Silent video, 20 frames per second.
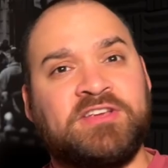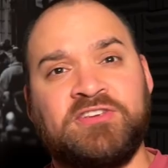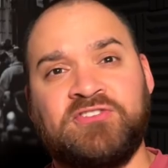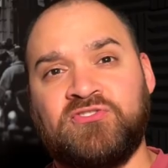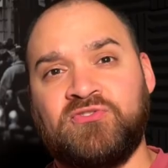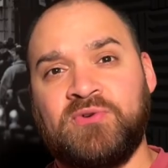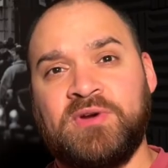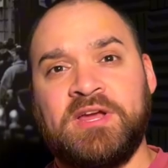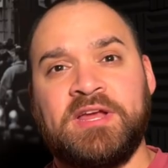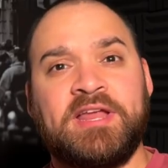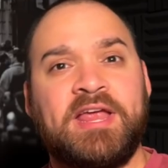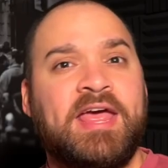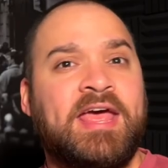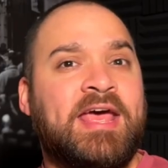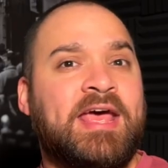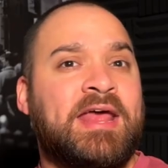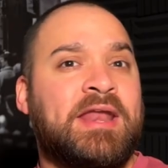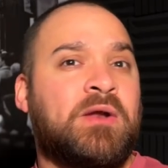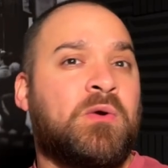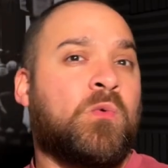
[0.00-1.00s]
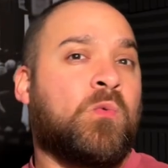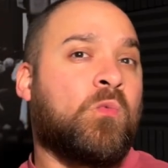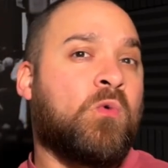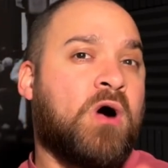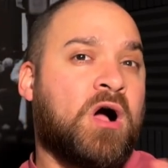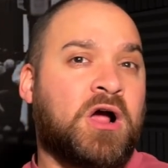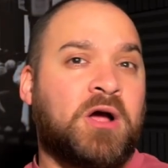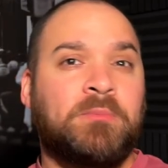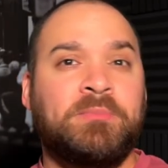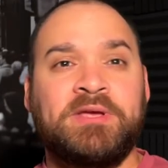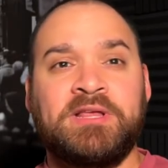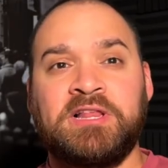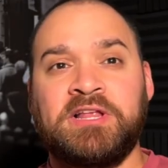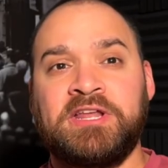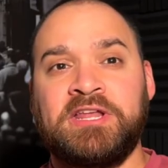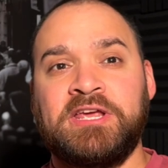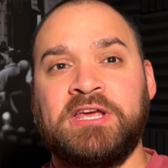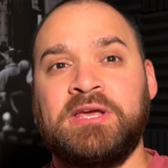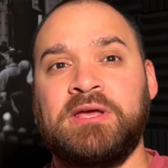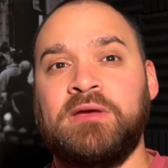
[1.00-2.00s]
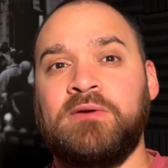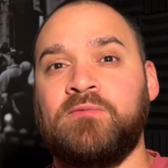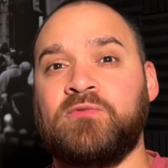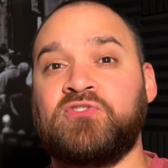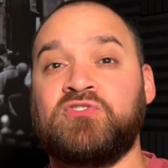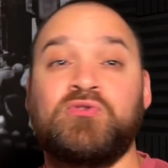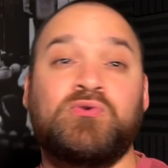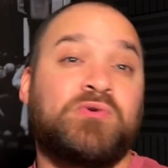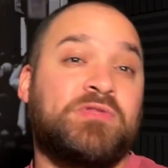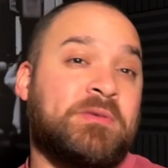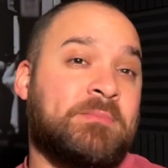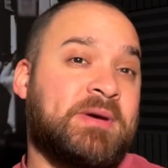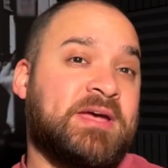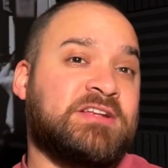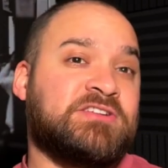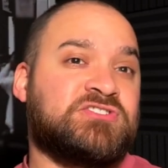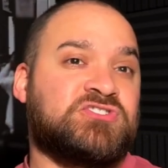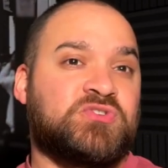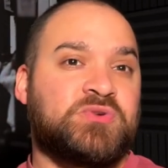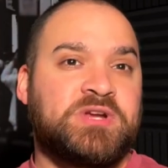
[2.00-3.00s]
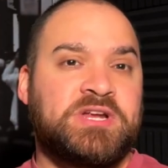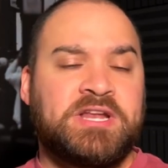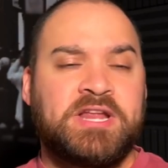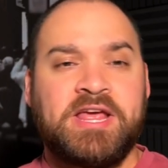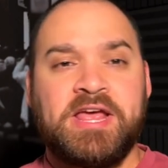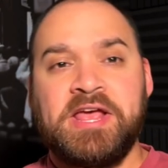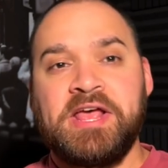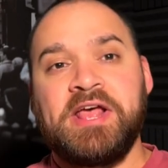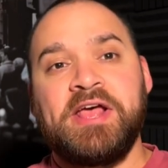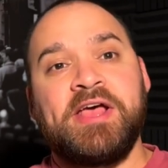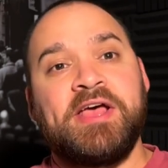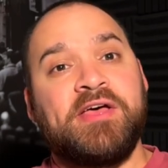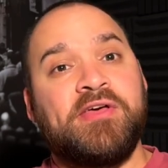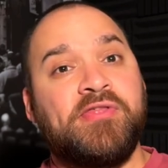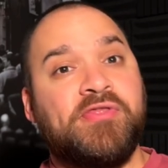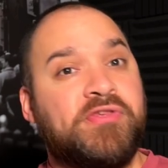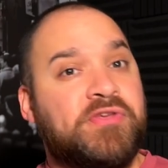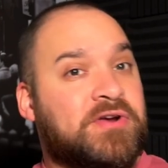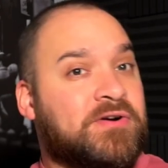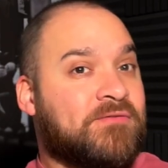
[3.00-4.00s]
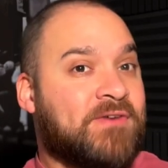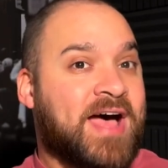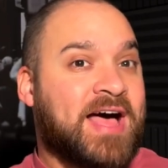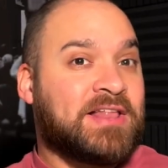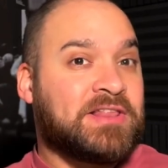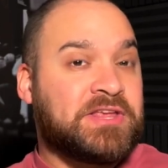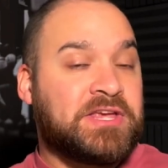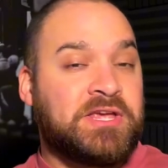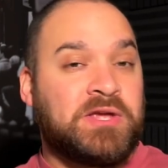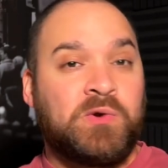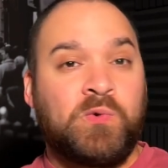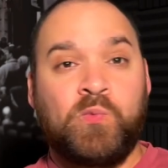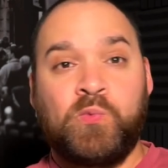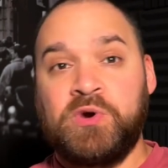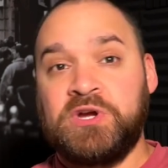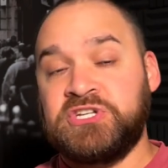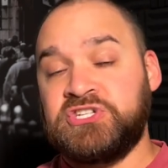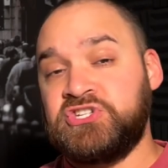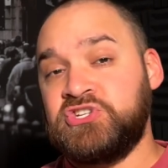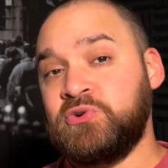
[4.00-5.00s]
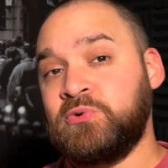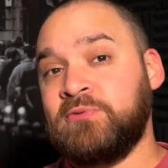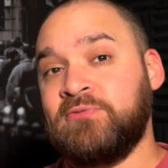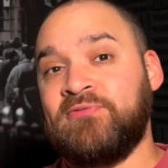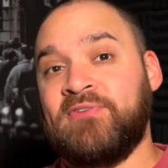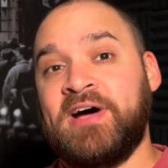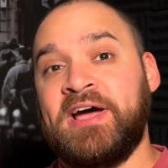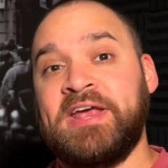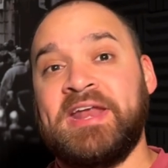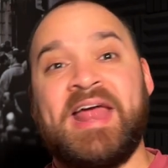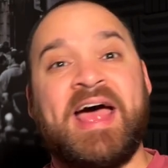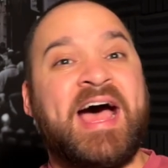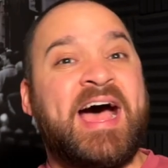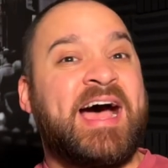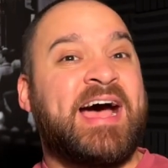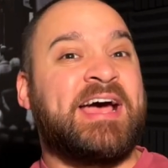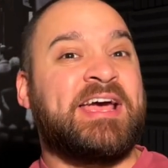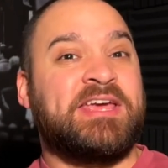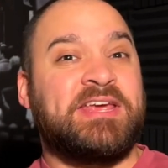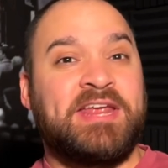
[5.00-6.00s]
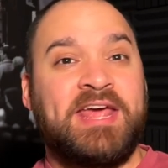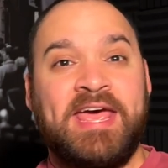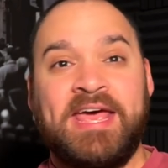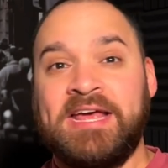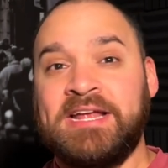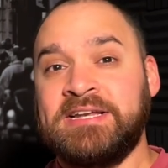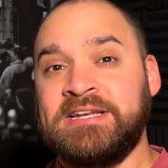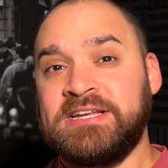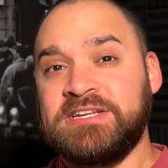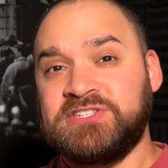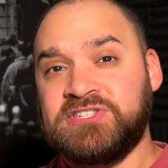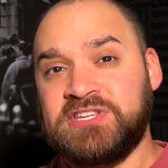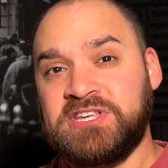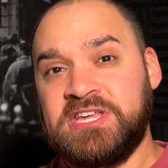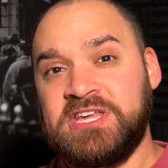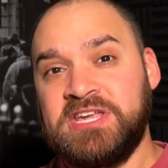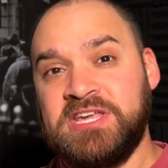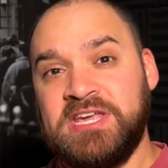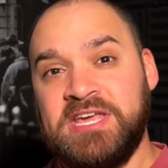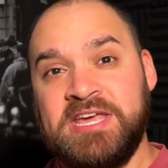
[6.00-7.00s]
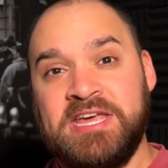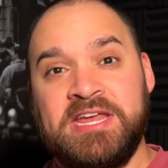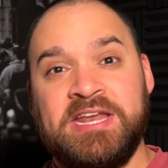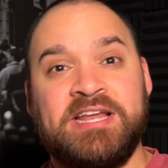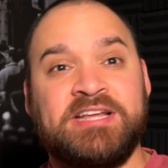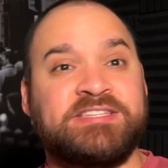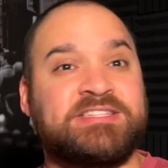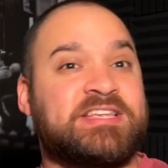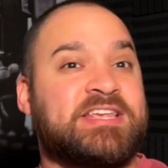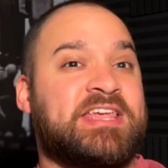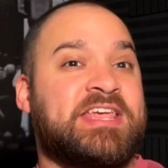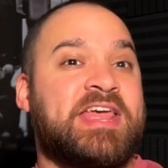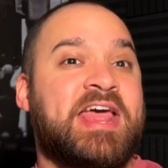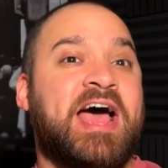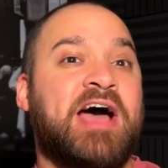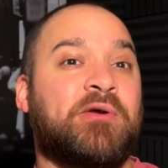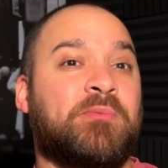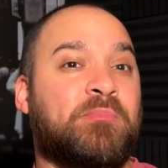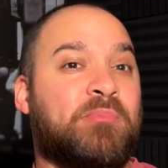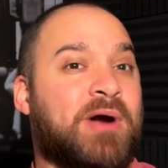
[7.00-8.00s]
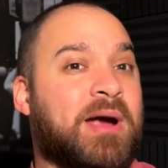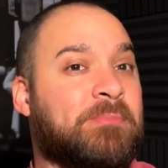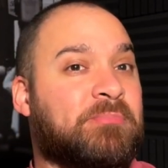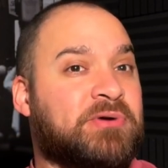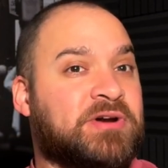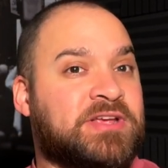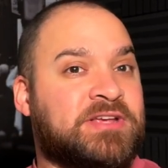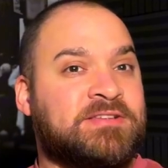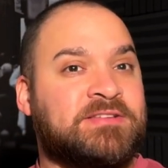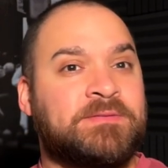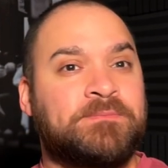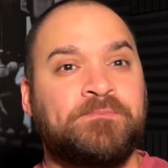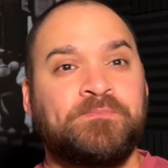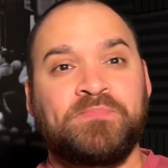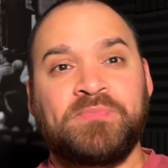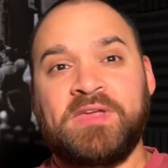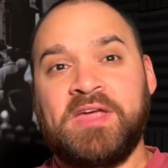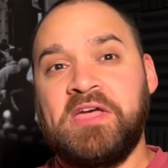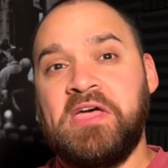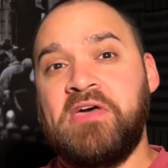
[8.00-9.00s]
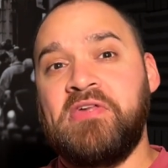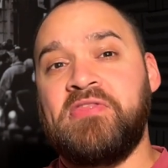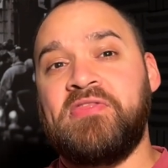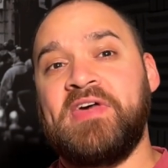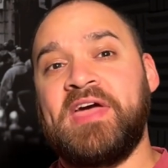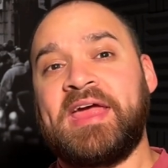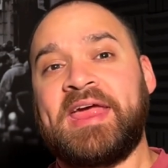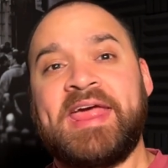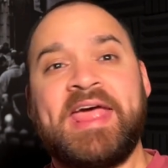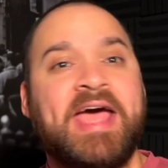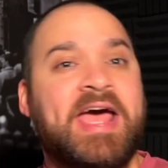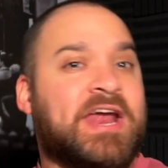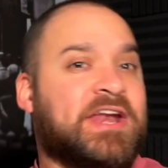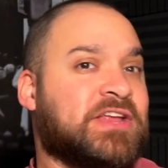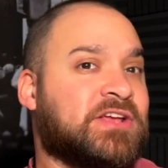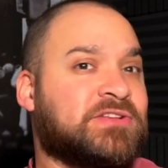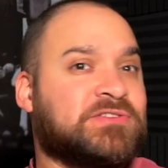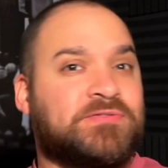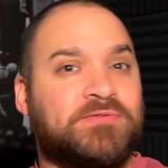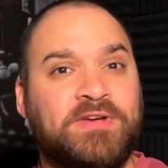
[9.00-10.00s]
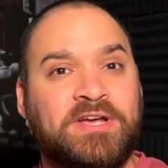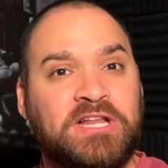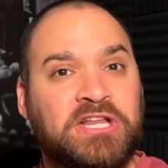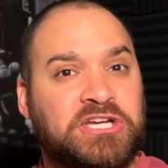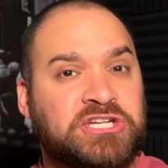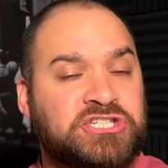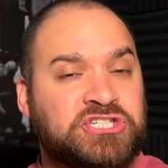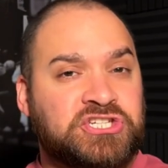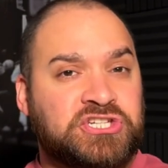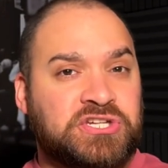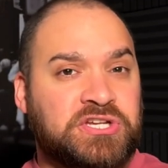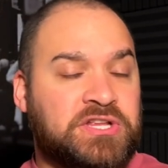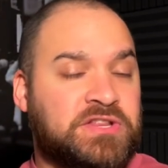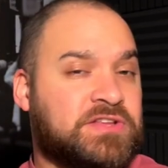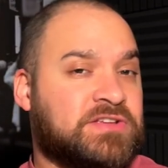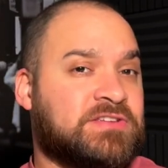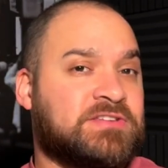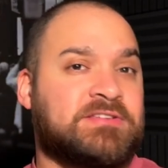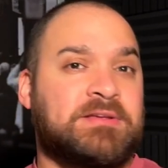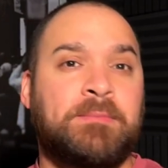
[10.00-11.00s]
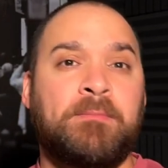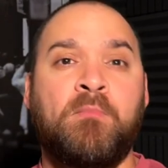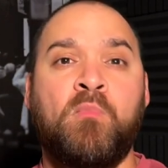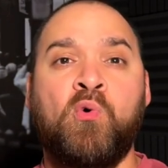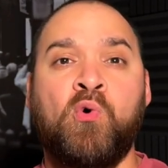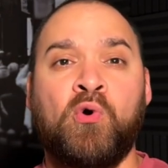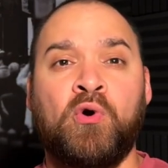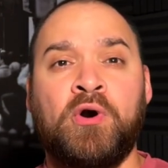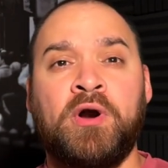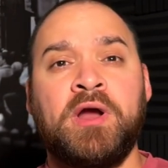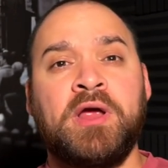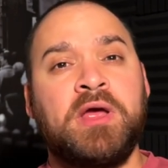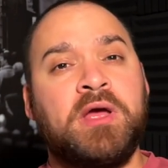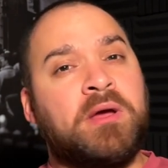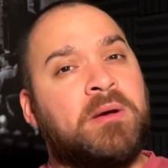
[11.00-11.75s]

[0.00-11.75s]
district and walkability to the main street, Deer Valley, which you'll find high-end ski-in and ski-out properties. The Canyons Village, this is a more